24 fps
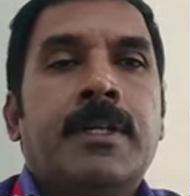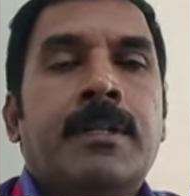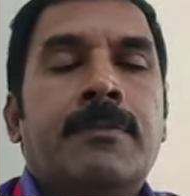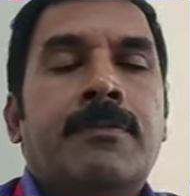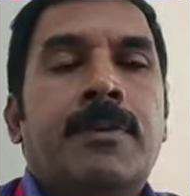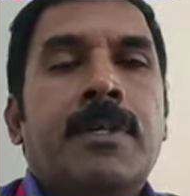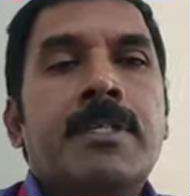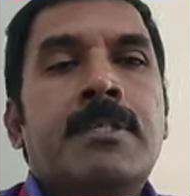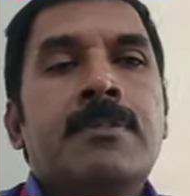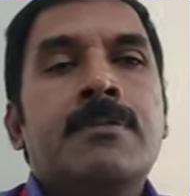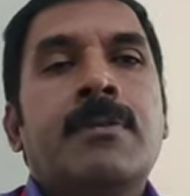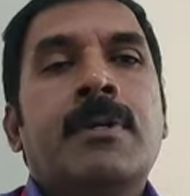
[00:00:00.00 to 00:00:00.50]
The
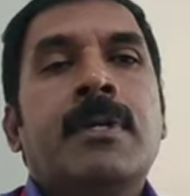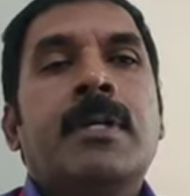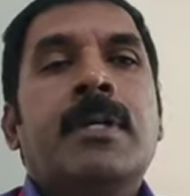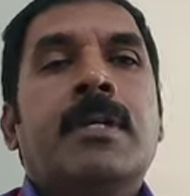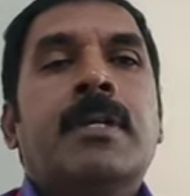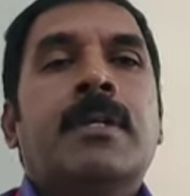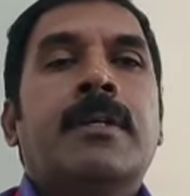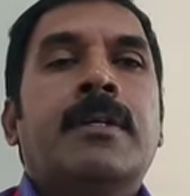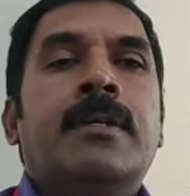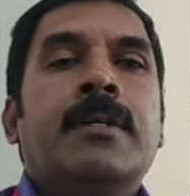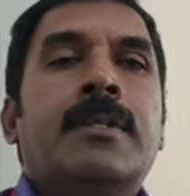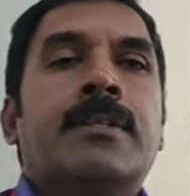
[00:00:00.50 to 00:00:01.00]
first
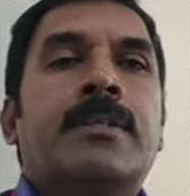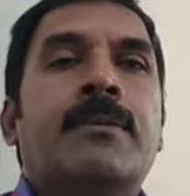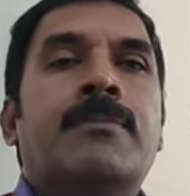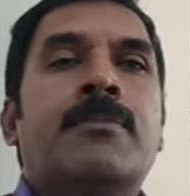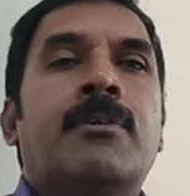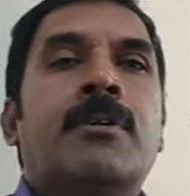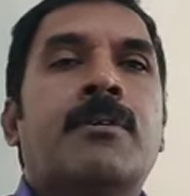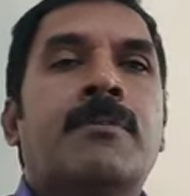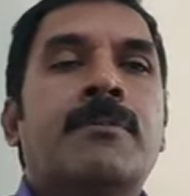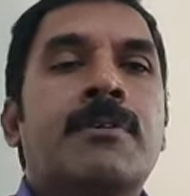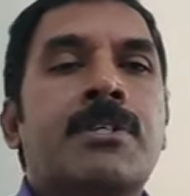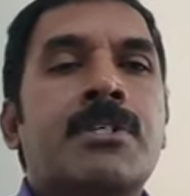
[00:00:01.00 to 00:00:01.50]
one is
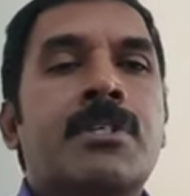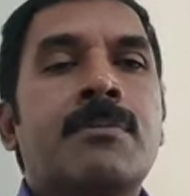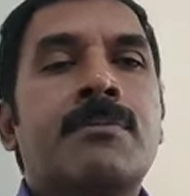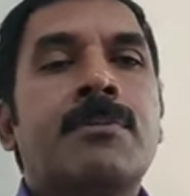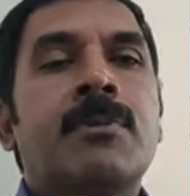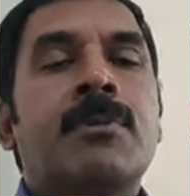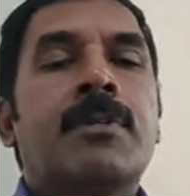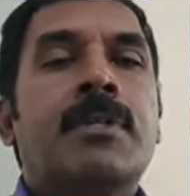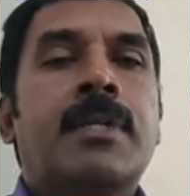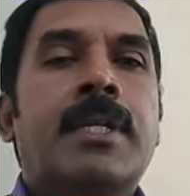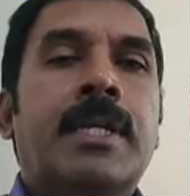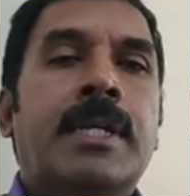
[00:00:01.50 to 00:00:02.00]
about
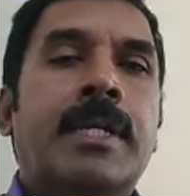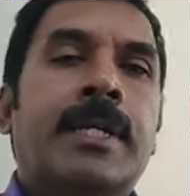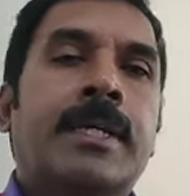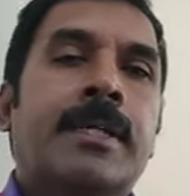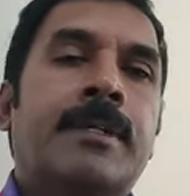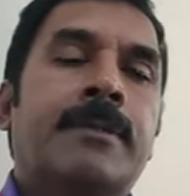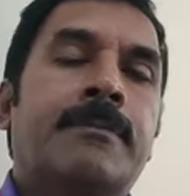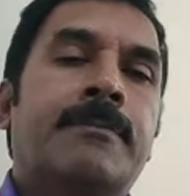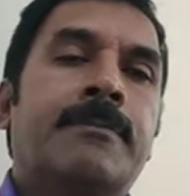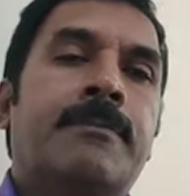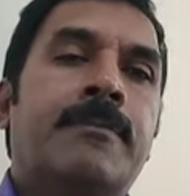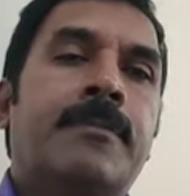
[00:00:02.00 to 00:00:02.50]
vestibular training.
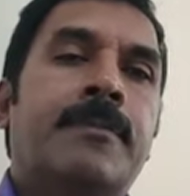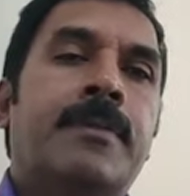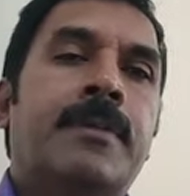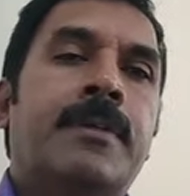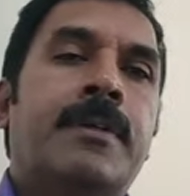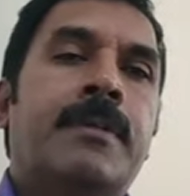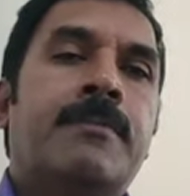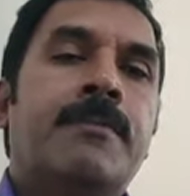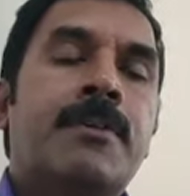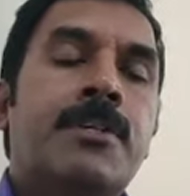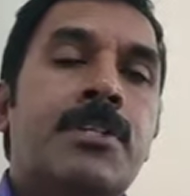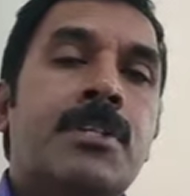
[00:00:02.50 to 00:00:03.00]

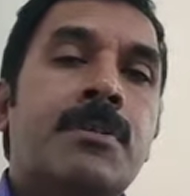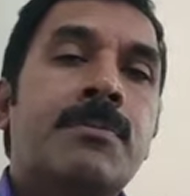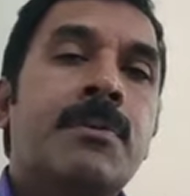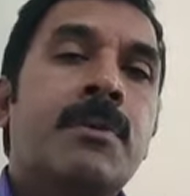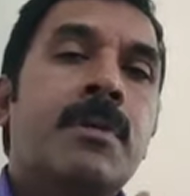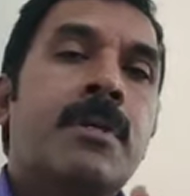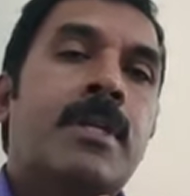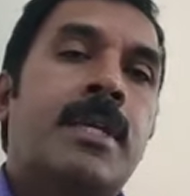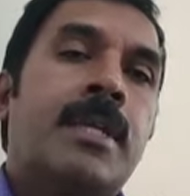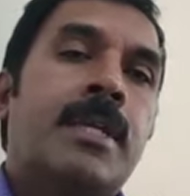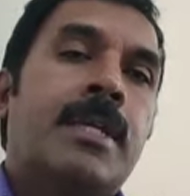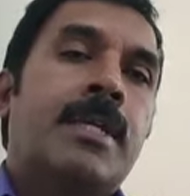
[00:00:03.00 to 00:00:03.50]

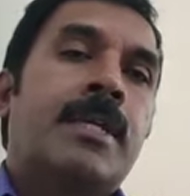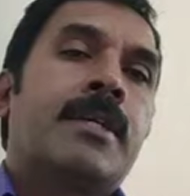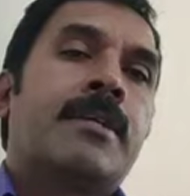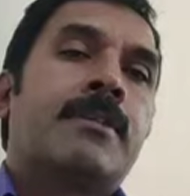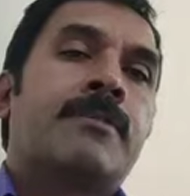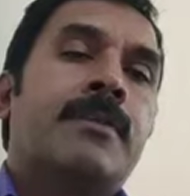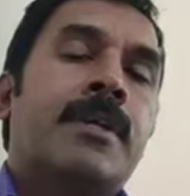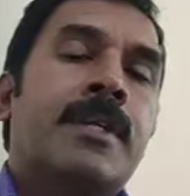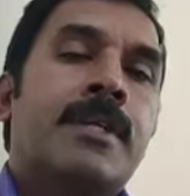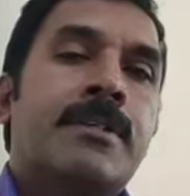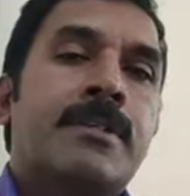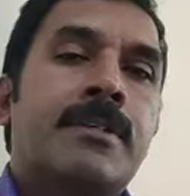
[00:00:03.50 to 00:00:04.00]
Vestibular training
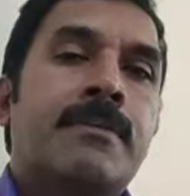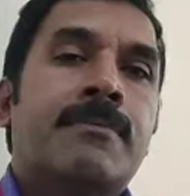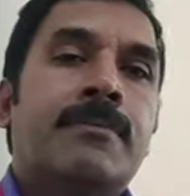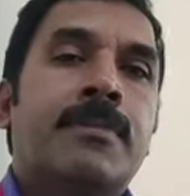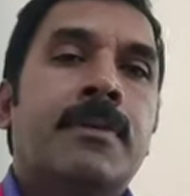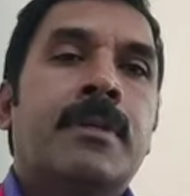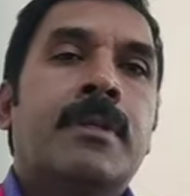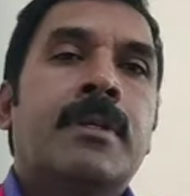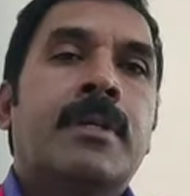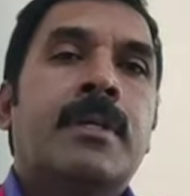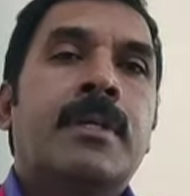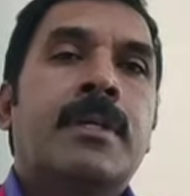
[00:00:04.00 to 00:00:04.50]
is very
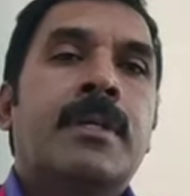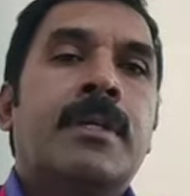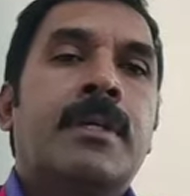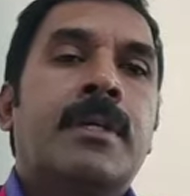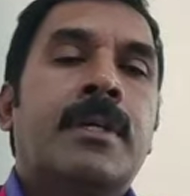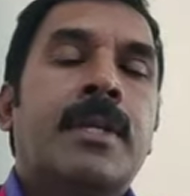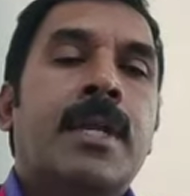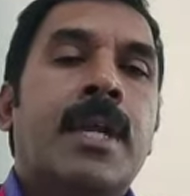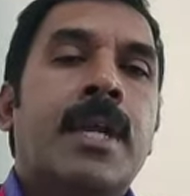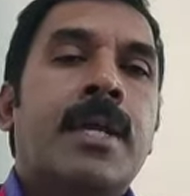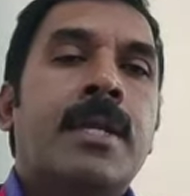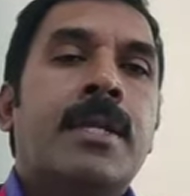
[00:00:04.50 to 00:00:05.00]
simple,
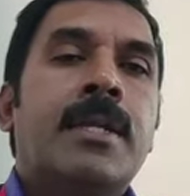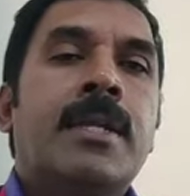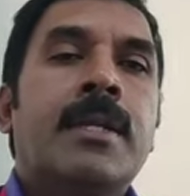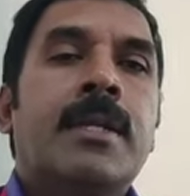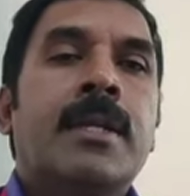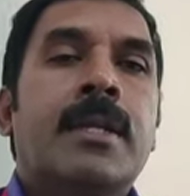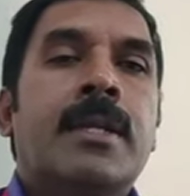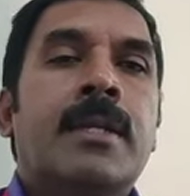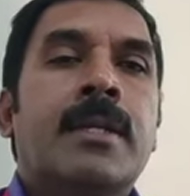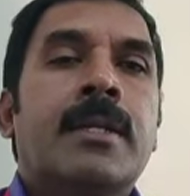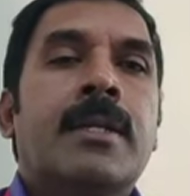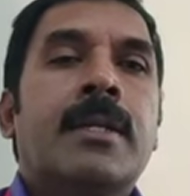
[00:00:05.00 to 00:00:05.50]

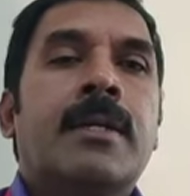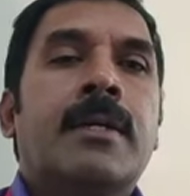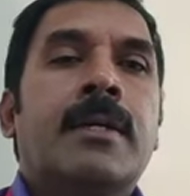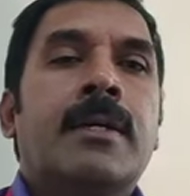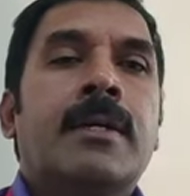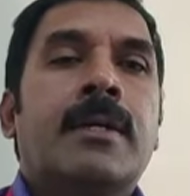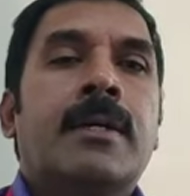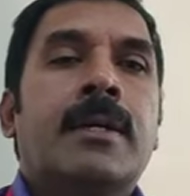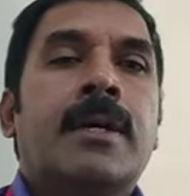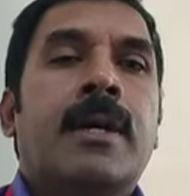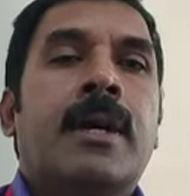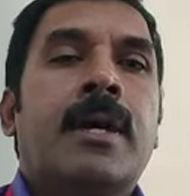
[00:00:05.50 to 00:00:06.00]
creating an
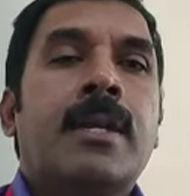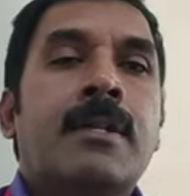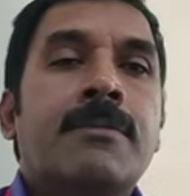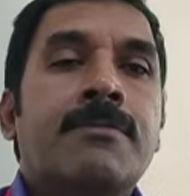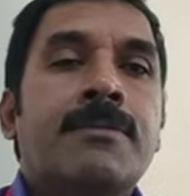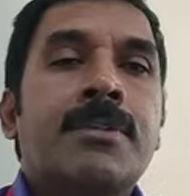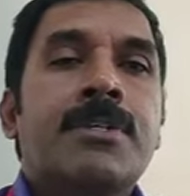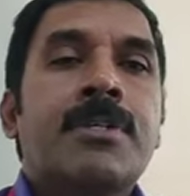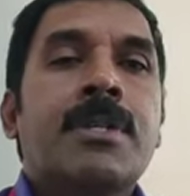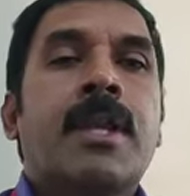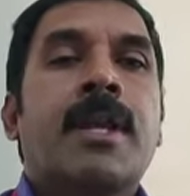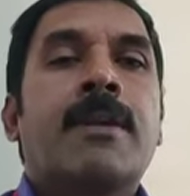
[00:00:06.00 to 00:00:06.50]

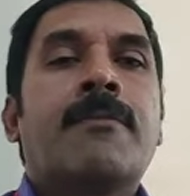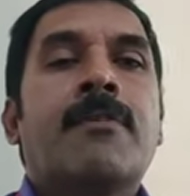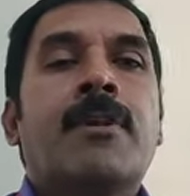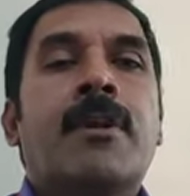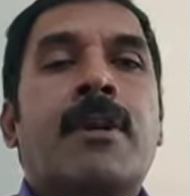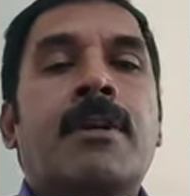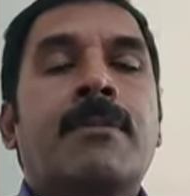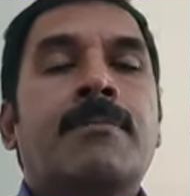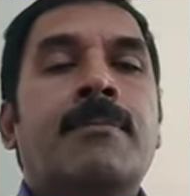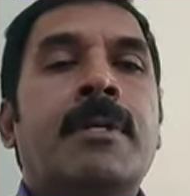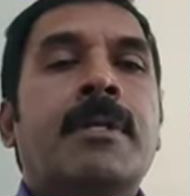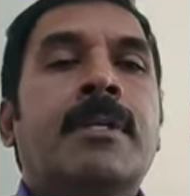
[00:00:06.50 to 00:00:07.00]
artificial
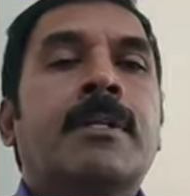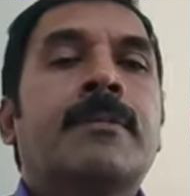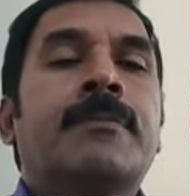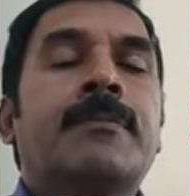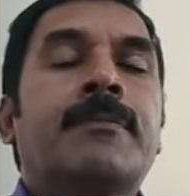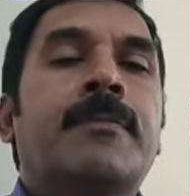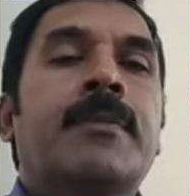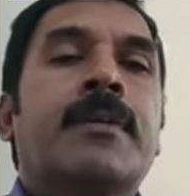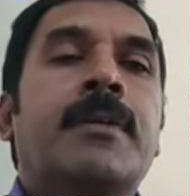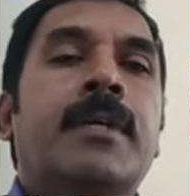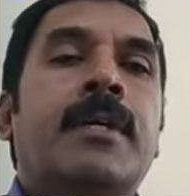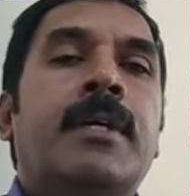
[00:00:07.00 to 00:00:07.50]
environment
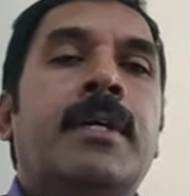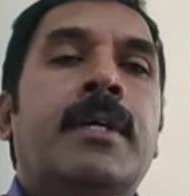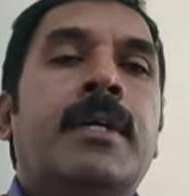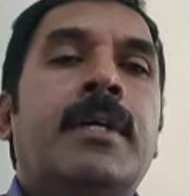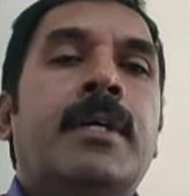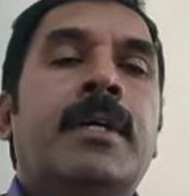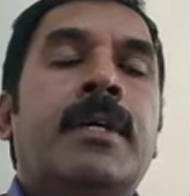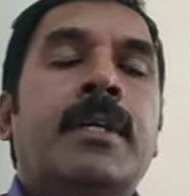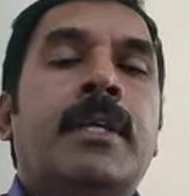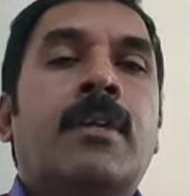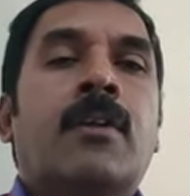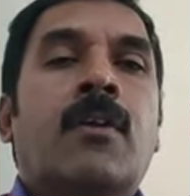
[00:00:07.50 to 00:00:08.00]

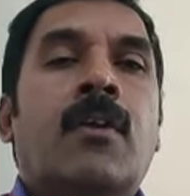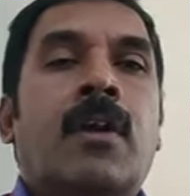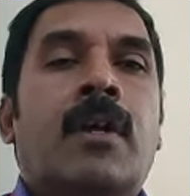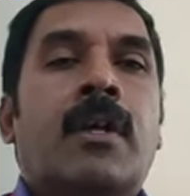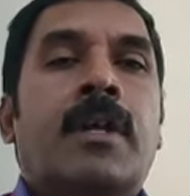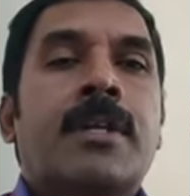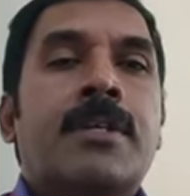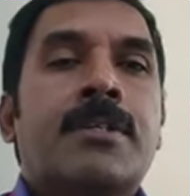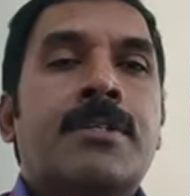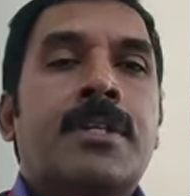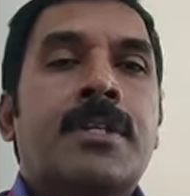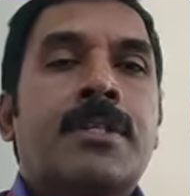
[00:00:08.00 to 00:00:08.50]
in an
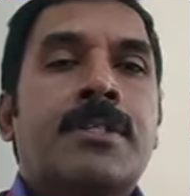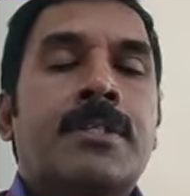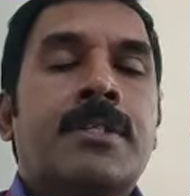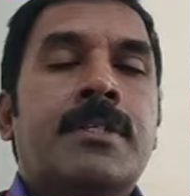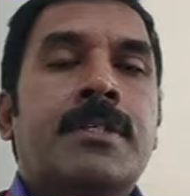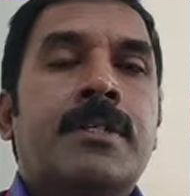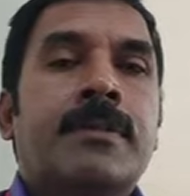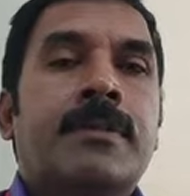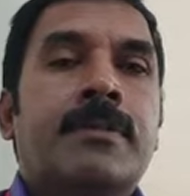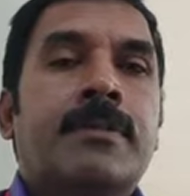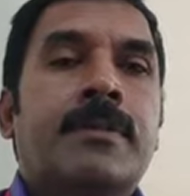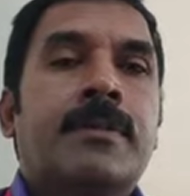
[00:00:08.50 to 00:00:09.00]

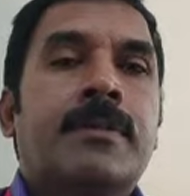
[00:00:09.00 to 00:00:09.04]
organization